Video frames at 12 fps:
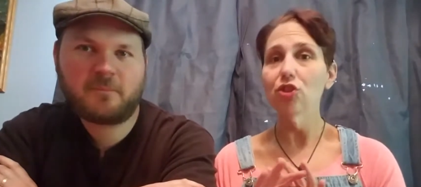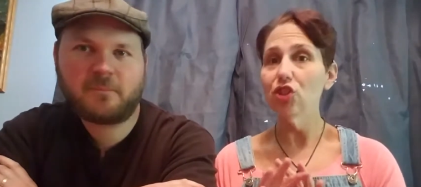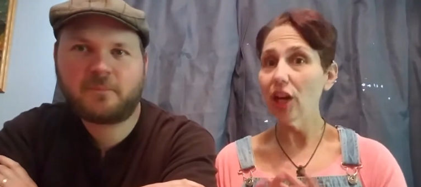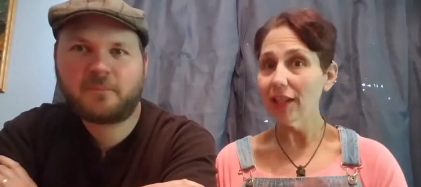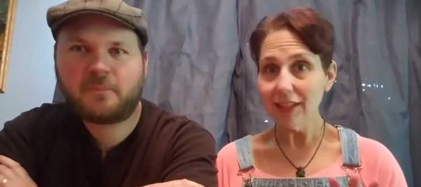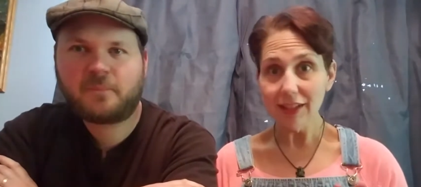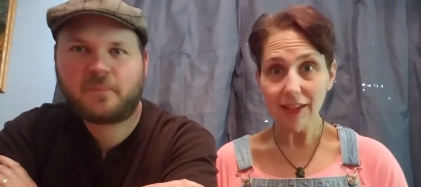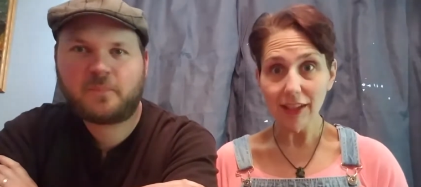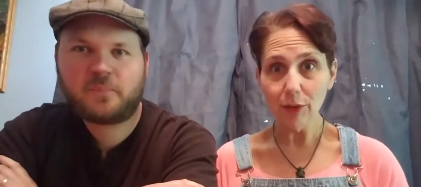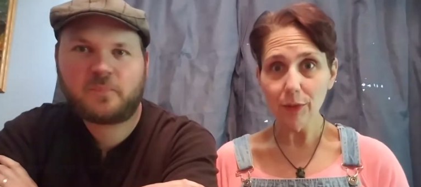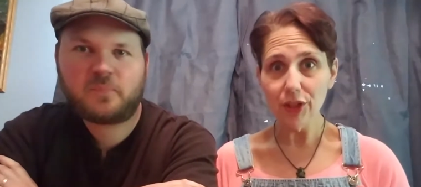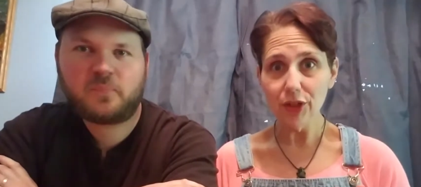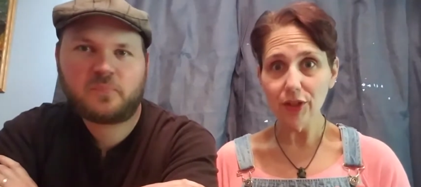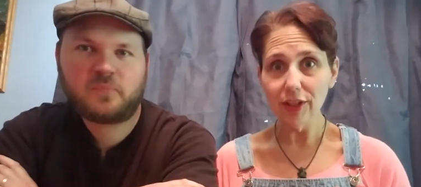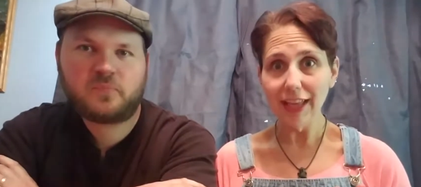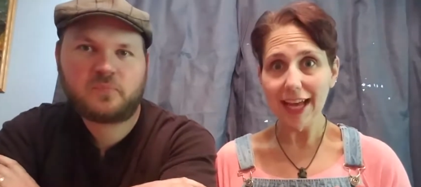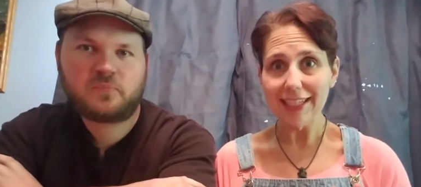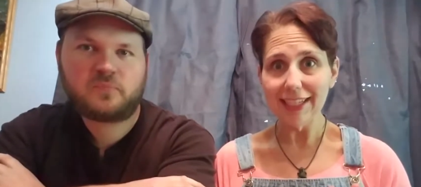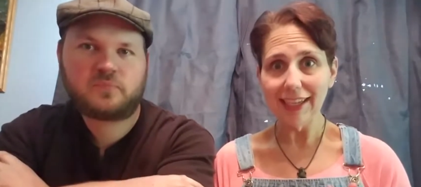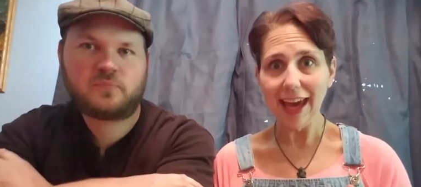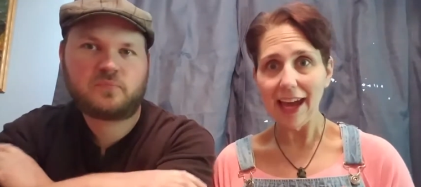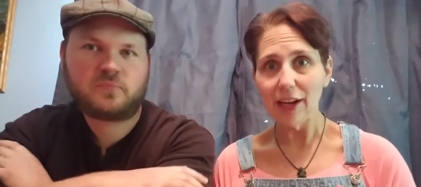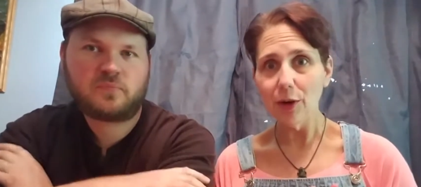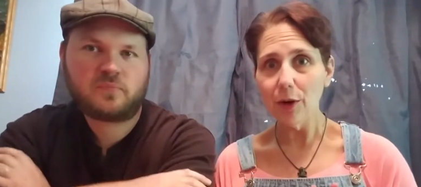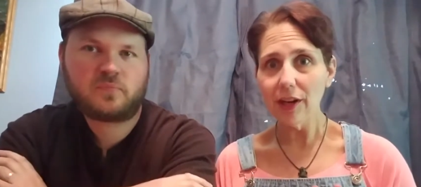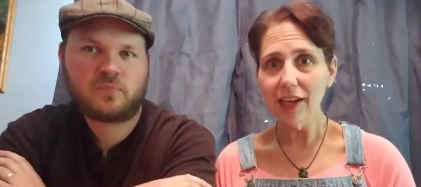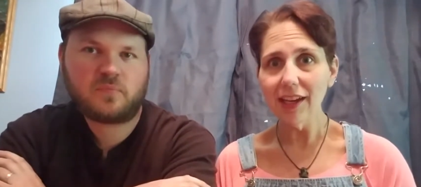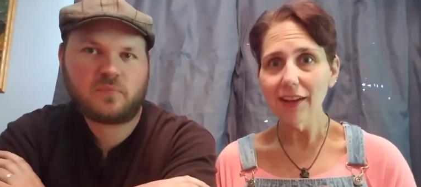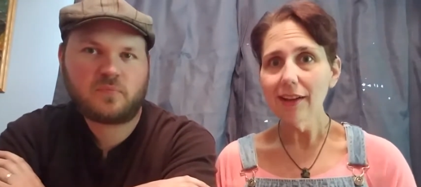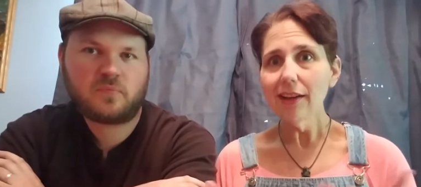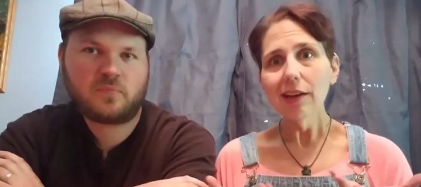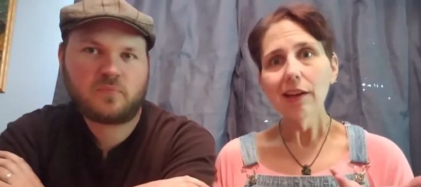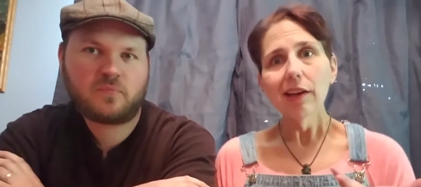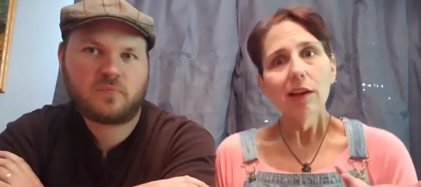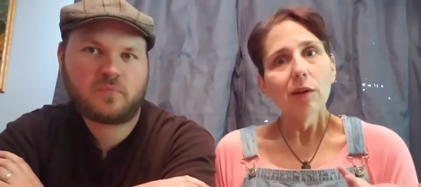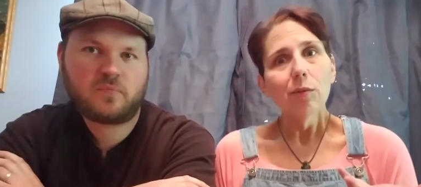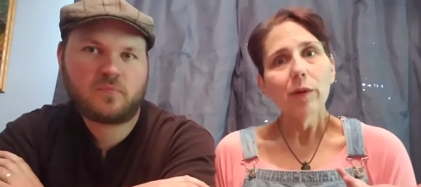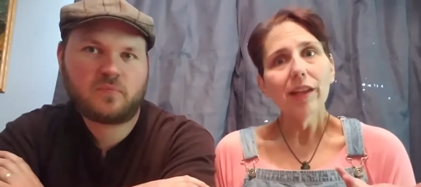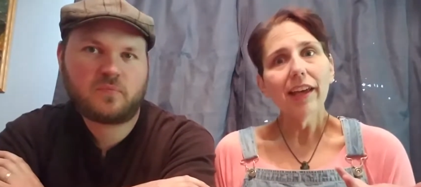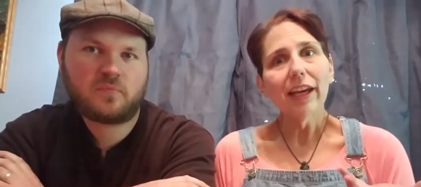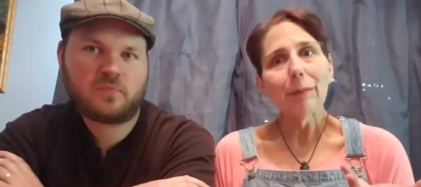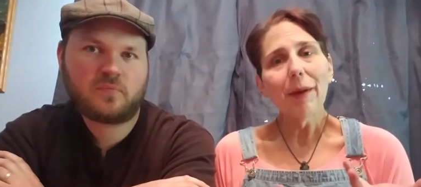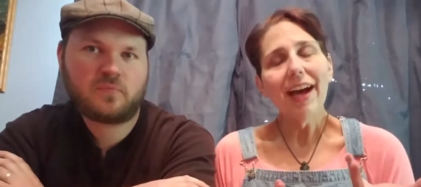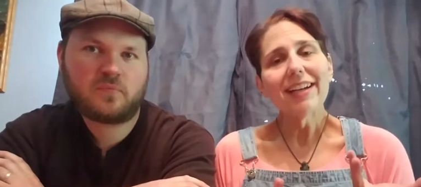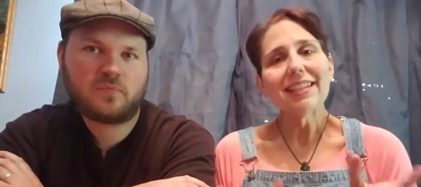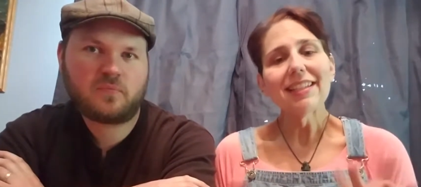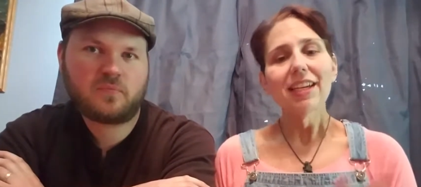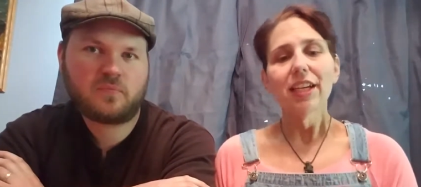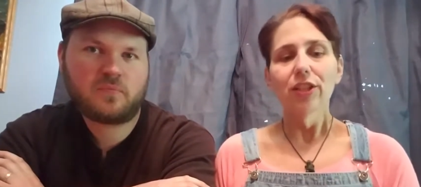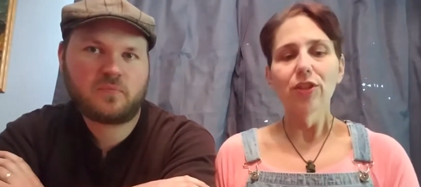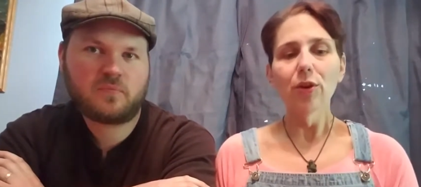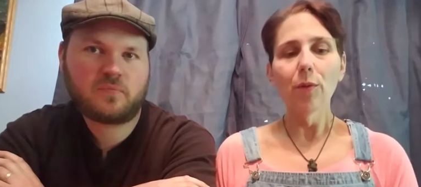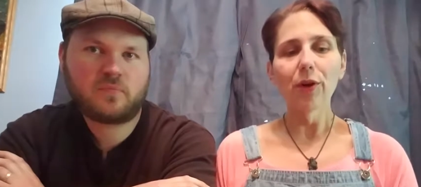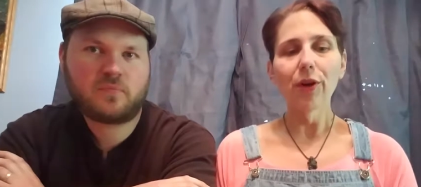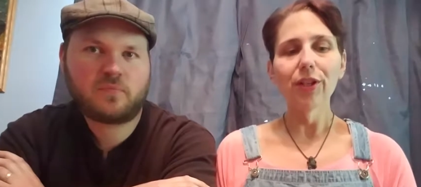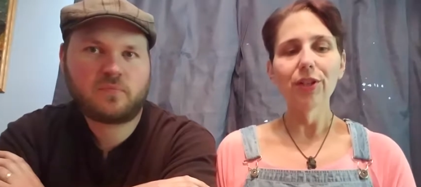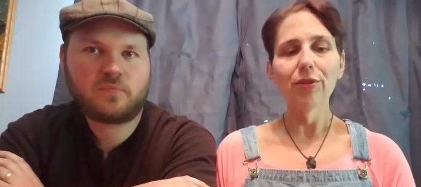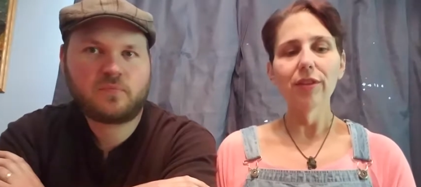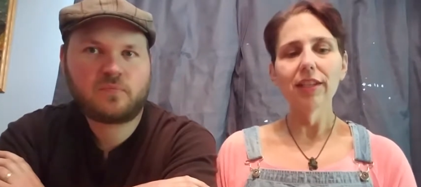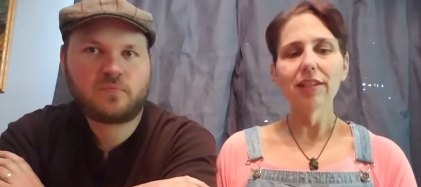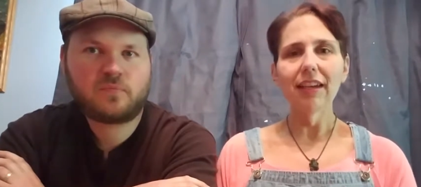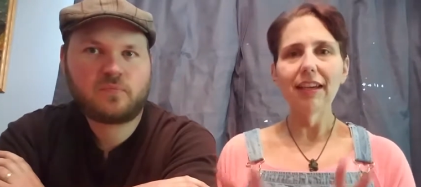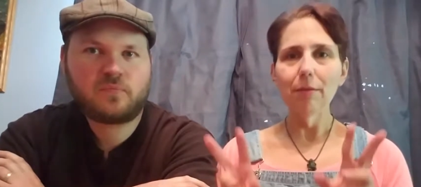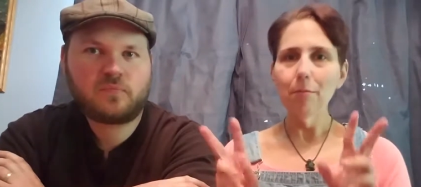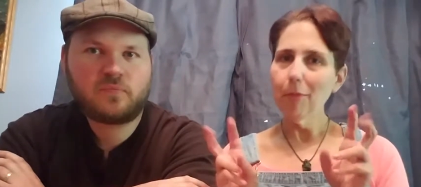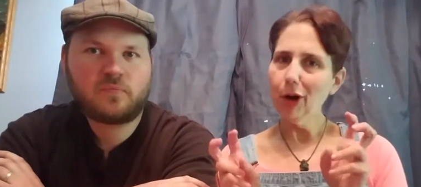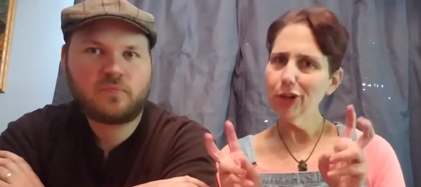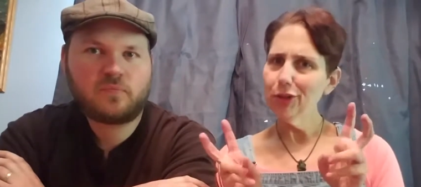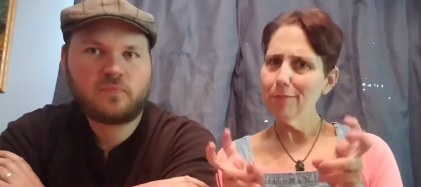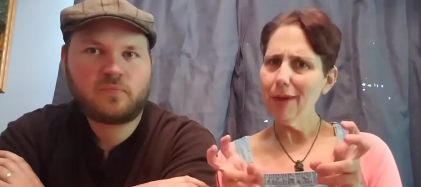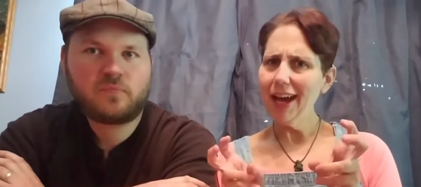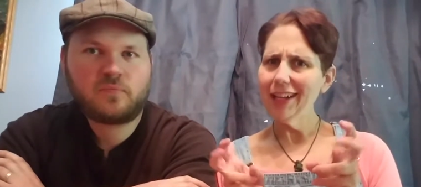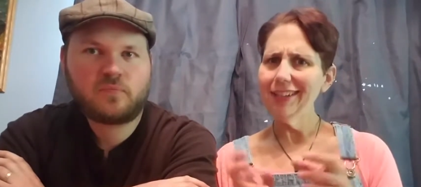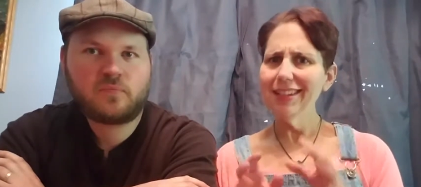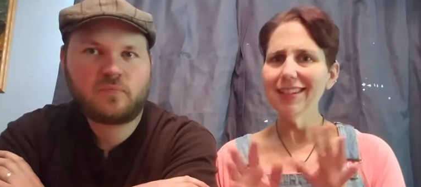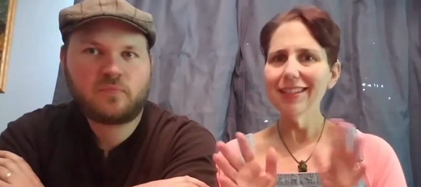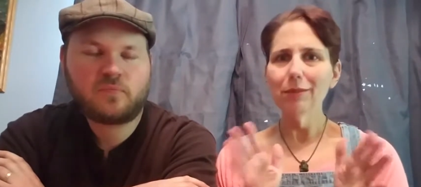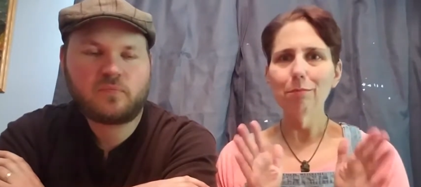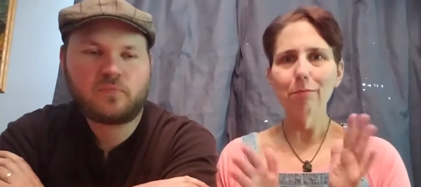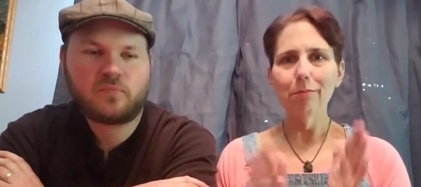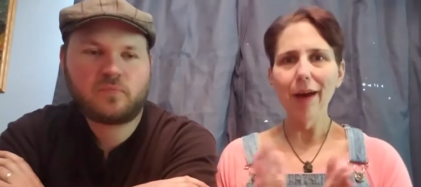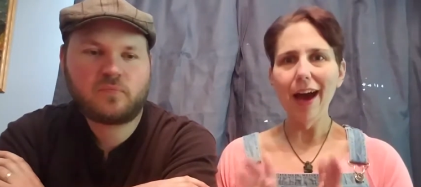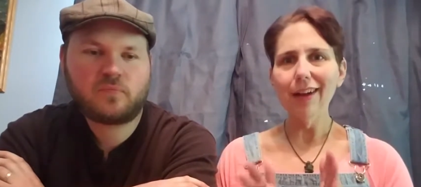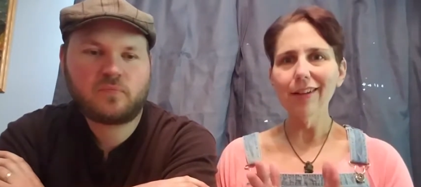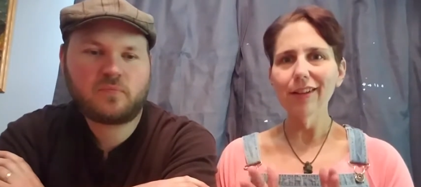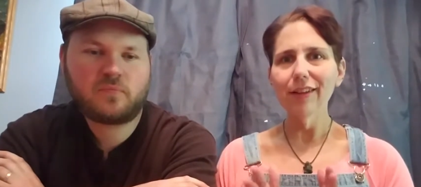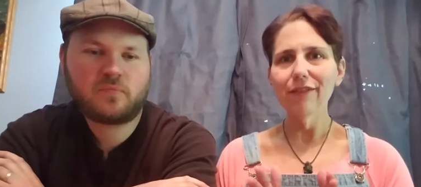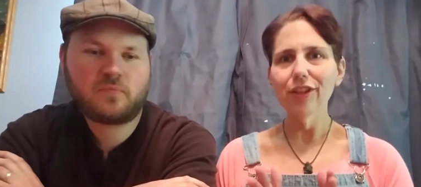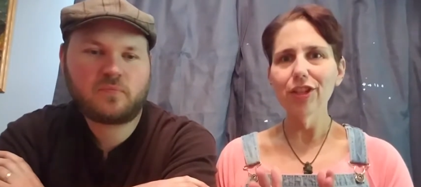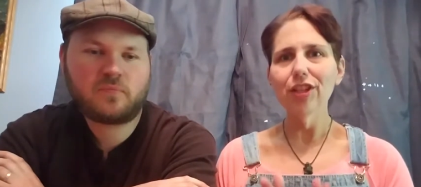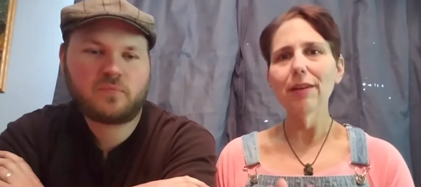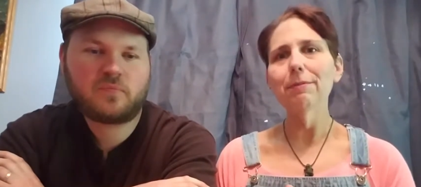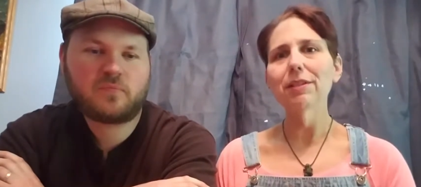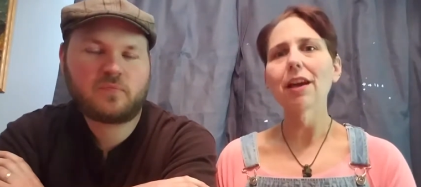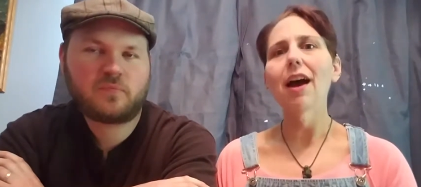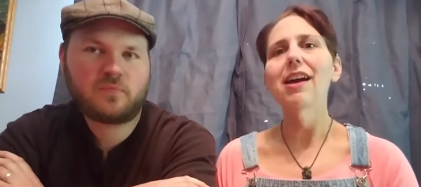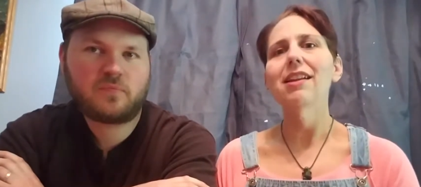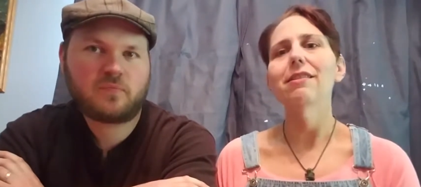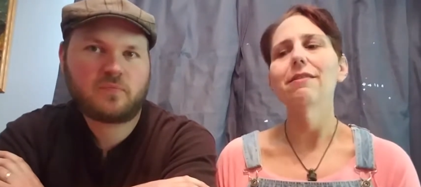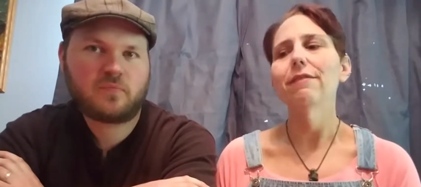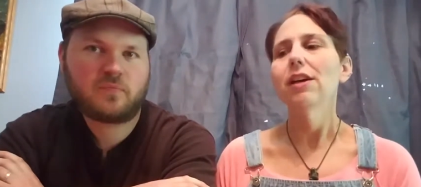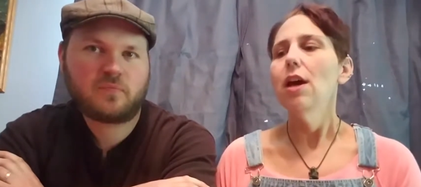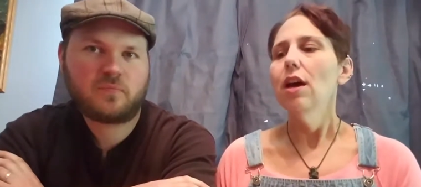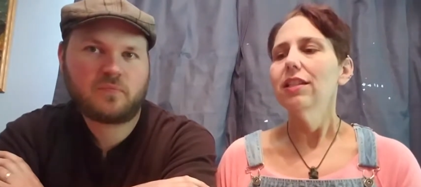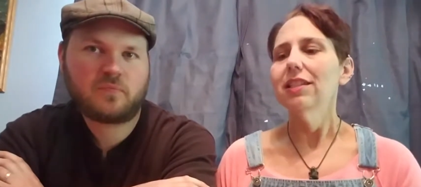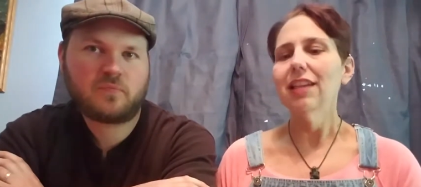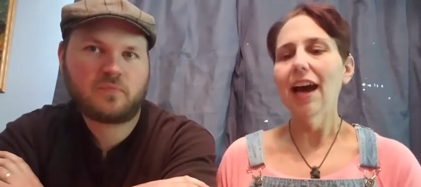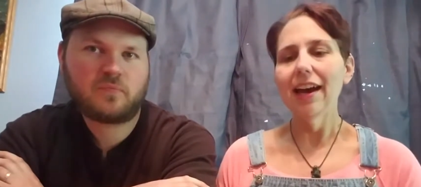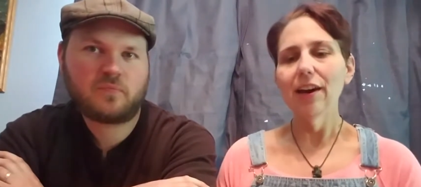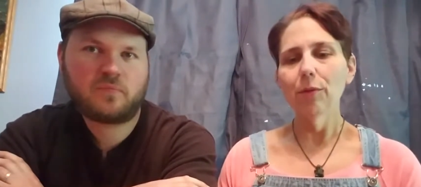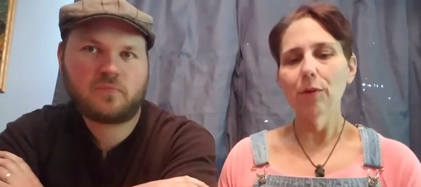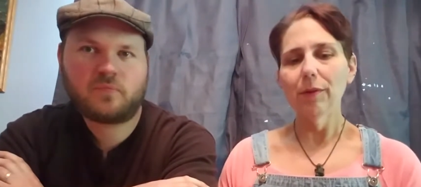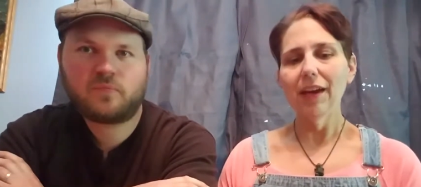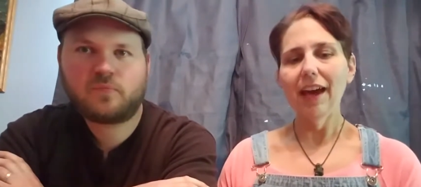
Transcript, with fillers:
Speaker 1: just in the original classic category, we like best. So we're going to do this in March Madness, Battle of the Chips kind of style where we